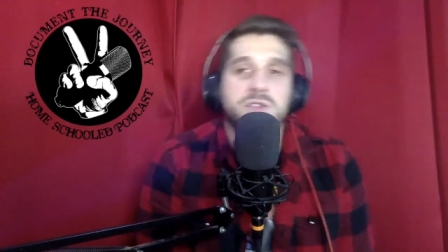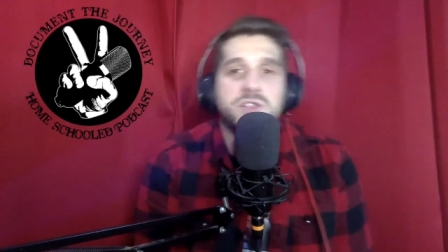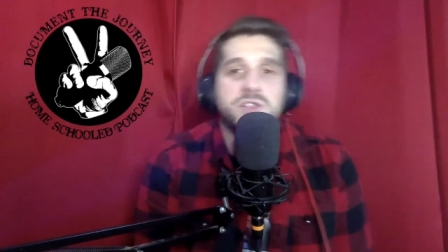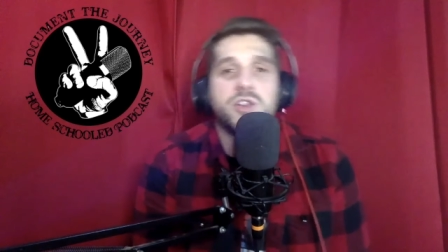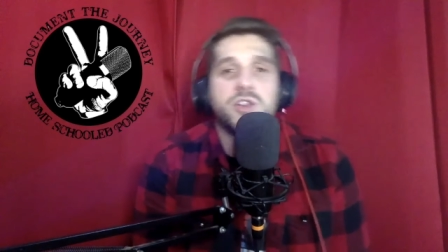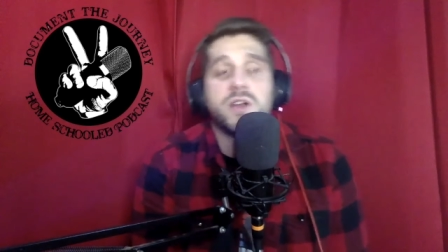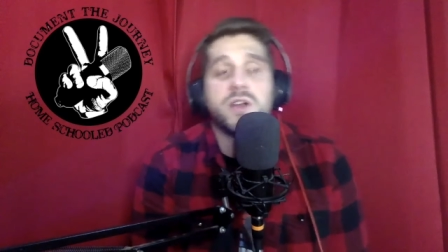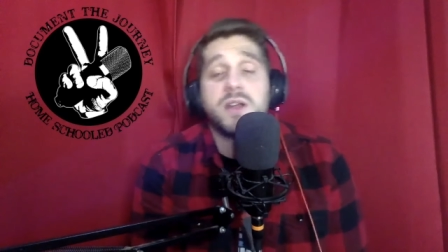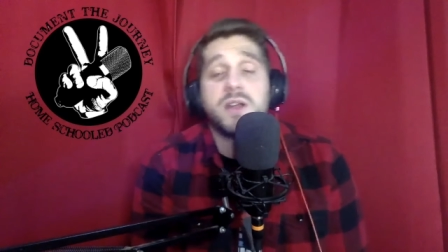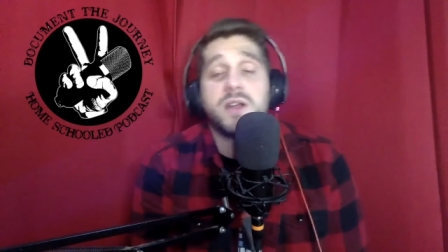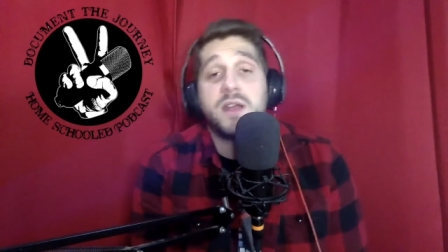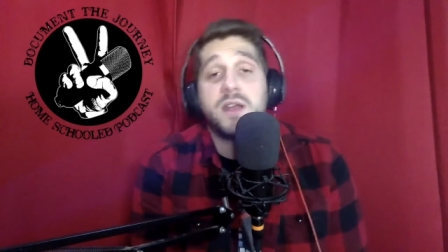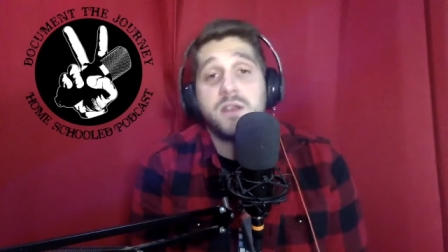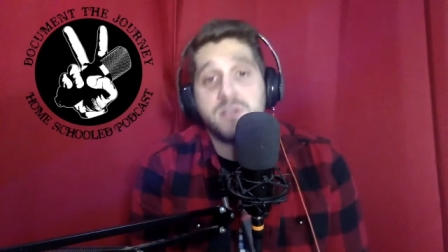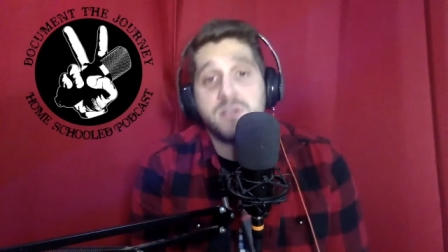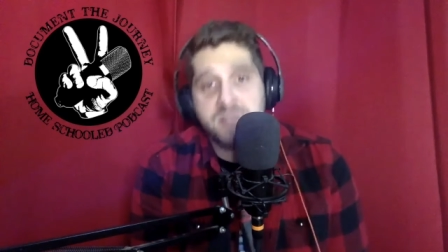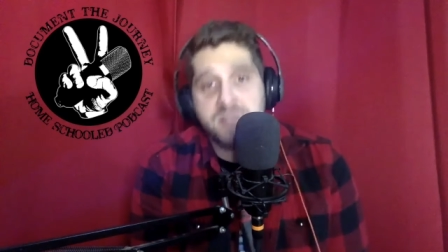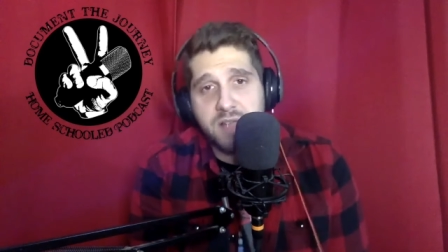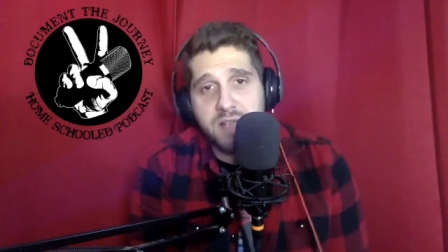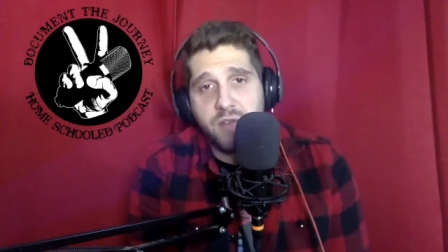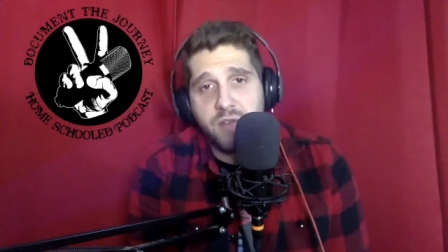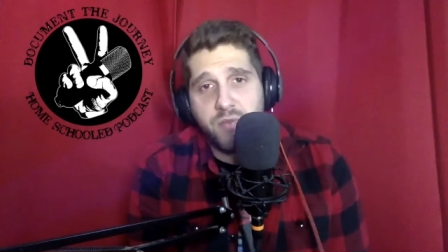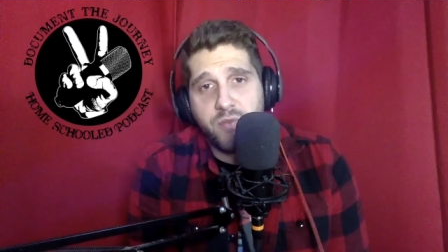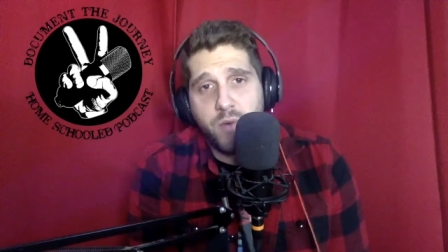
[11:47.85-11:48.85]
So you're gonna get
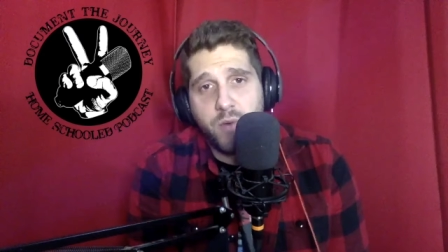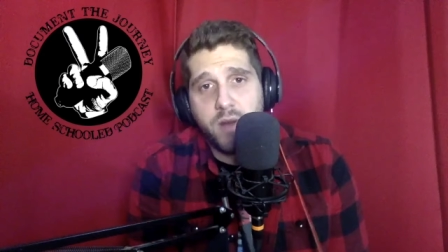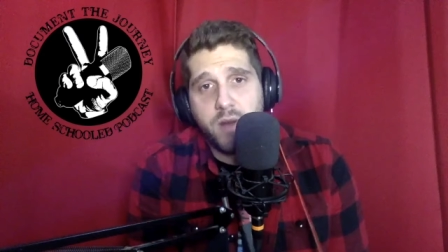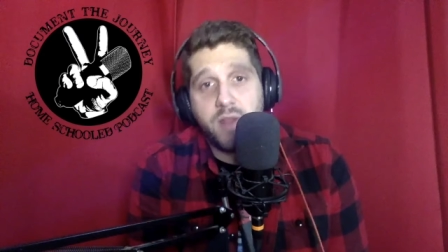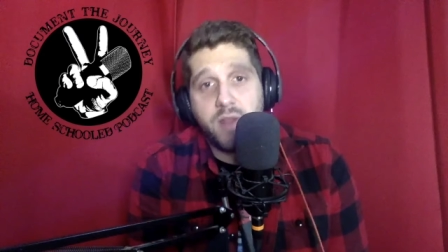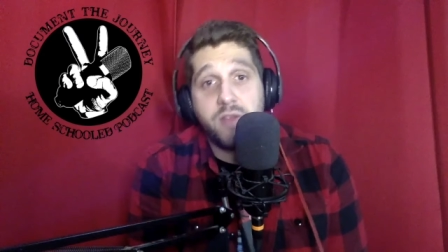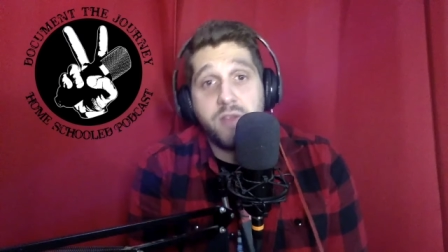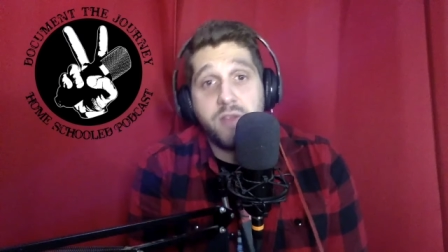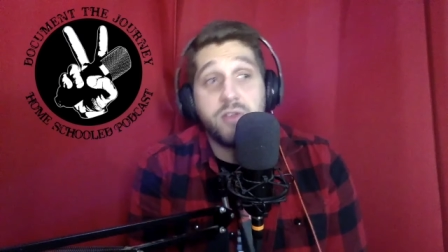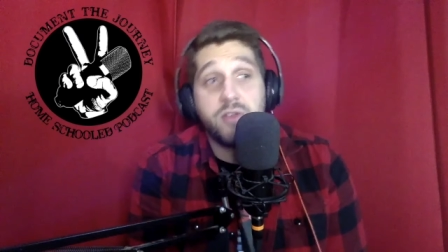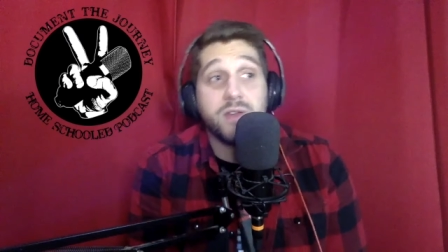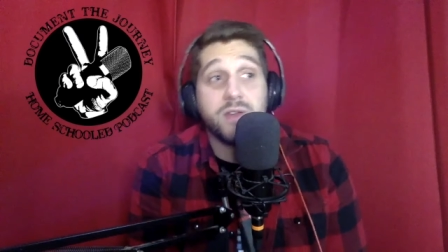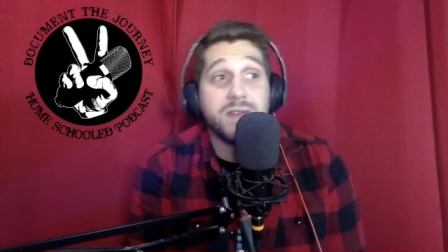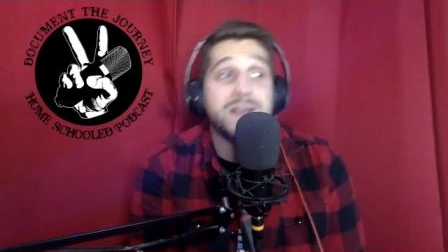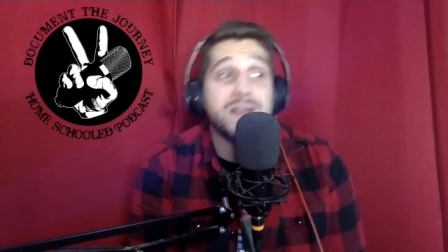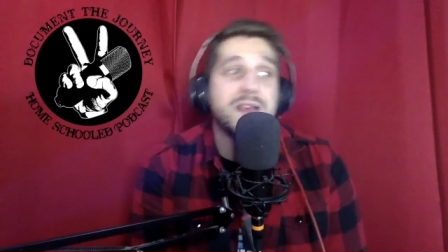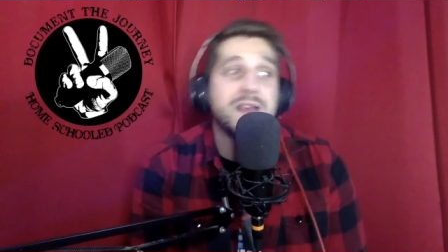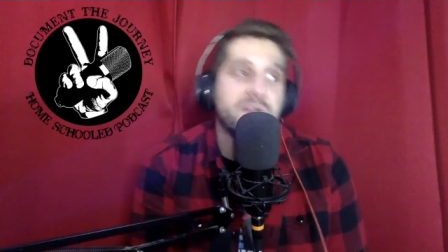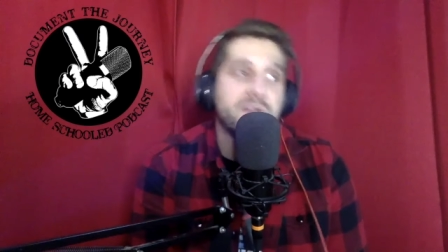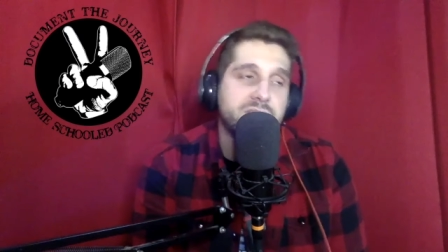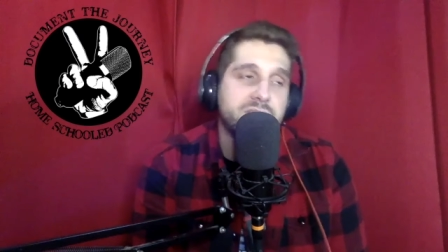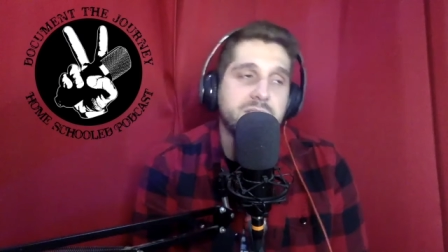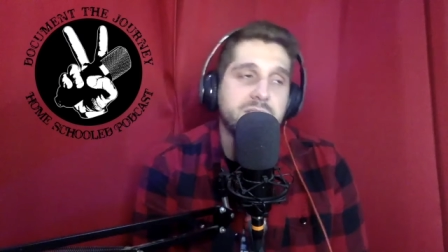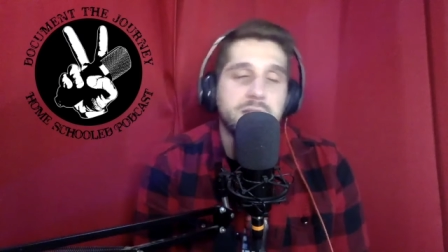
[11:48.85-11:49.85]
yourself one, and then you can
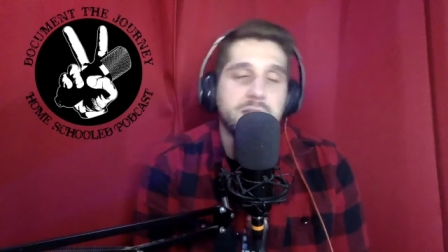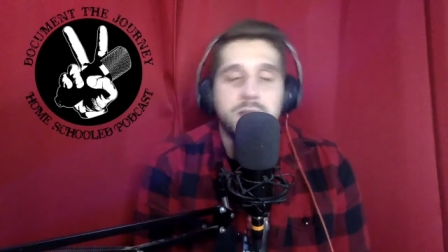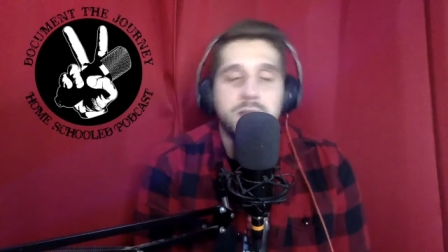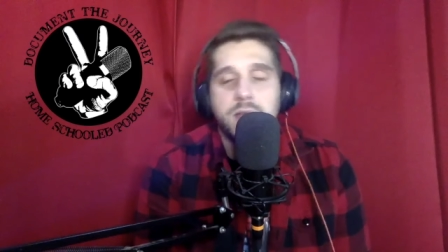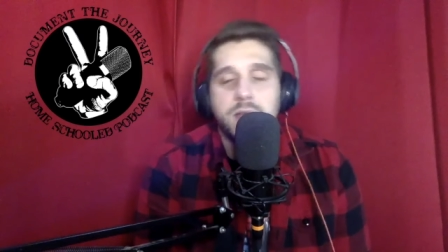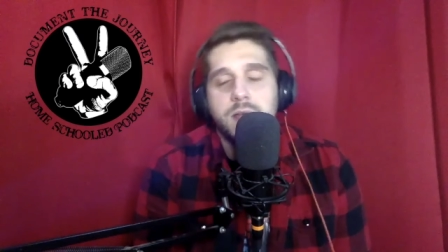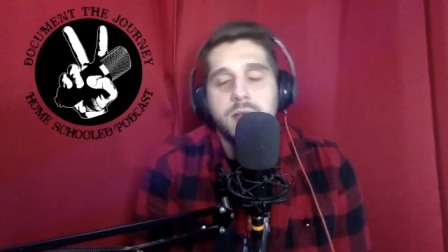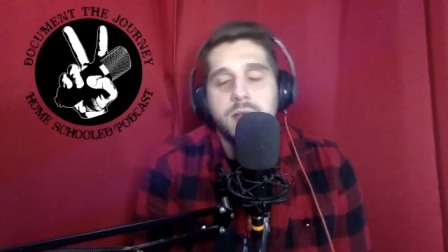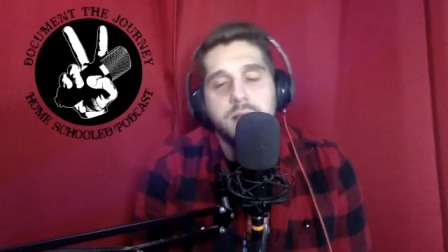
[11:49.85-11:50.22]
gift it